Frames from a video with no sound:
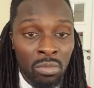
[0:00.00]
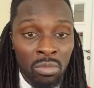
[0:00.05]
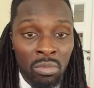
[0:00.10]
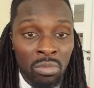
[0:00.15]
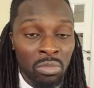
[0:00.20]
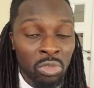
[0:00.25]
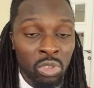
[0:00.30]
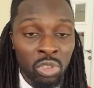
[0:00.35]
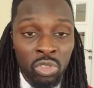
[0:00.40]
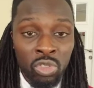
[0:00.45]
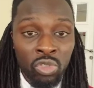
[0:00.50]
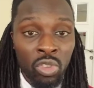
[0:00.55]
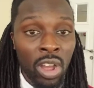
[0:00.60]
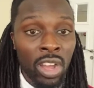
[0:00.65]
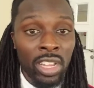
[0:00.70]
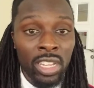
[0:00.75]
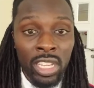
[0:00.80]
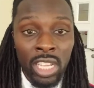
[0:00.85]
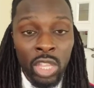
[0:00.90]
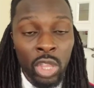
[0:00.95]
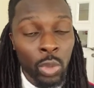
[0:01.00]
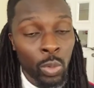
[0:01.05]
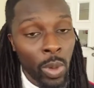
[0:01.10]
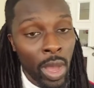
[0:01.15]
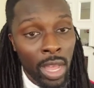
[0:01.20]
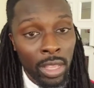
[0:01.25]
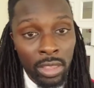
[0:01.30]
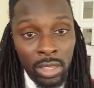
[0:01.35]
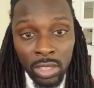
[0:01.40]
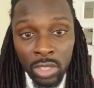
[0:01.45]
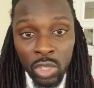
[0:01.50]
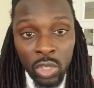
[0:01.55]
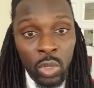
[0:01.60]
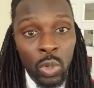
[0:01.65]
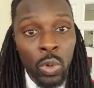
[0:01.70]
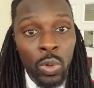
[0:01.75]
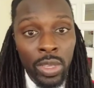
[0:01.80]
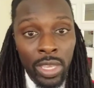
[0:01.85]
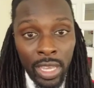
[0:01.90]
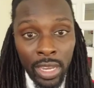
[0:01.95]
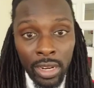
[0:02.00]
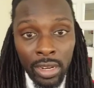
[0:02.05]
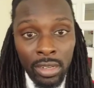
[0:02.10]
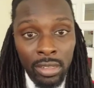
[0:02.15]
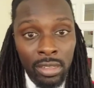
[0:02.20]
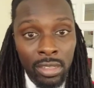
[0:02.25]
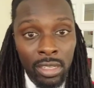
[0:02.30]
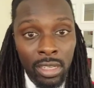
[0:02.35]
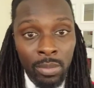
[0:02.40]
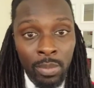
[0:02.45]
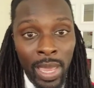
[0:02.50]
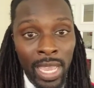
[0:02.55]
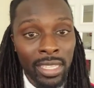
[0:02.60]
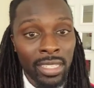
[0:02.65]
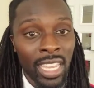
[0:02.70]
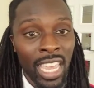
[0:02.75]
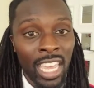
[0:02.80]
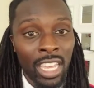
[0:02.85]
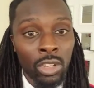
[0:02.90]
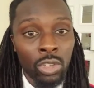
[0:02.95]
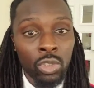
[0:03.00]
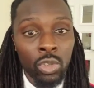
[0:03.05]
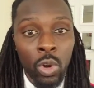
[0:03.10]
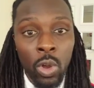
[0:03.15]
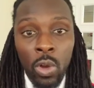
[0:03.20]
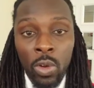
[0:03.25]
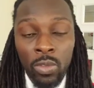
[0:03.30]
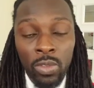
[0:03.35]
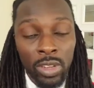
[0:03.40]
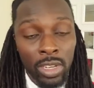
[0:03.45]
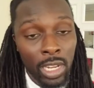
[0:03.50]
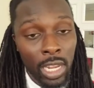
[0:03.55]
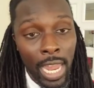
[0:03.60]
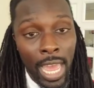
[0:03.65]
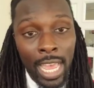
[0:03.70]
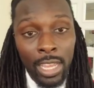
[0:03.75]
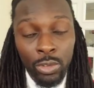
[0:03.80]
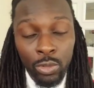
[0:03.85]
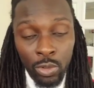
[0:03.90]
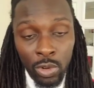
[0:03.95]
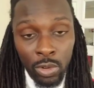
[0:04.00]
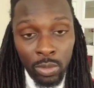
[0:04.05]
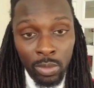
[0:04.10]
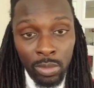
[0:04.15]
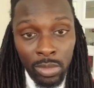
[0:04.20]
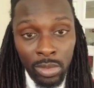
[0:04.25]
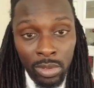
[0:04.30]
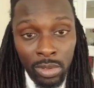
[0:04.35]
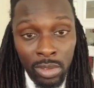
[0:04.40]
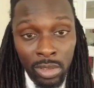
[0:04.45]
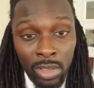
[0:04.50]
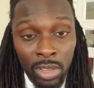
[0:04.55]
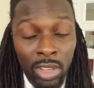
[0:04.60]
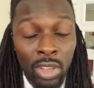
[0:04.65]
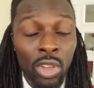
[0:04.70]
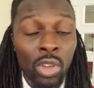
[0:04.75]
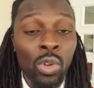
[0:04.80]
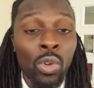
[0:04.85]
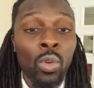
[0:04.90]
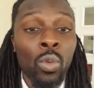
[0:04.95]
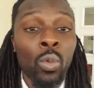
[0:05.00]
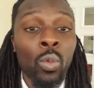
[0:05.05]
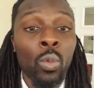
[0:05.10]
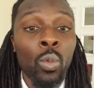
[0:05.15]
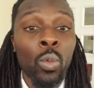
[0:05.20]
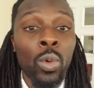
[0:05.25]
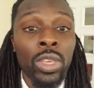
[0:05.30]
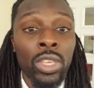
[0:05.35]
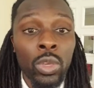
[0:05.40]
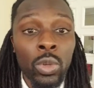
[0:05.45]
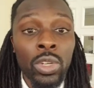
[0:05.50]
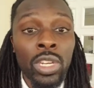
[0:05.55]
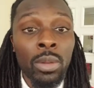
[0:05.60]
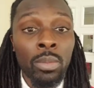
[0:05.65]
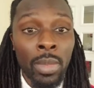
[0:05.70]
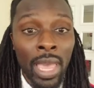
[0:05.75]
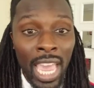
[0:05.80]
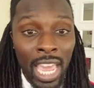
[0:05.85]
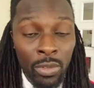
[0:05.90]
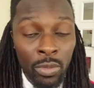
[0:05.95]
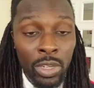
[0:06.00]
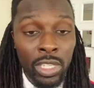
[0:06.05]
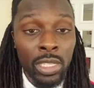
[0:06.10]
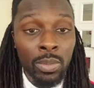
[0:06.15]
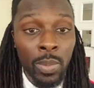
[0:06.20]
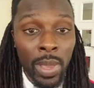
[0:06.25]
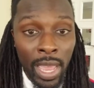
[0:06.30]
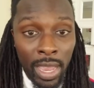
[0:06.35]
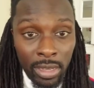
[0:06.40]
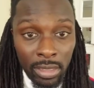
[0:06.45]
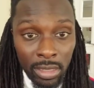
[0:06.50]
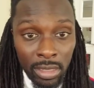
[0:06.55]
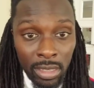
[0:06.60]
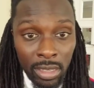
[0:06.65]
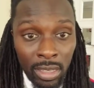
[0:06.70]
struggling throughout the school year to maintain control over the classroom. When you demand respect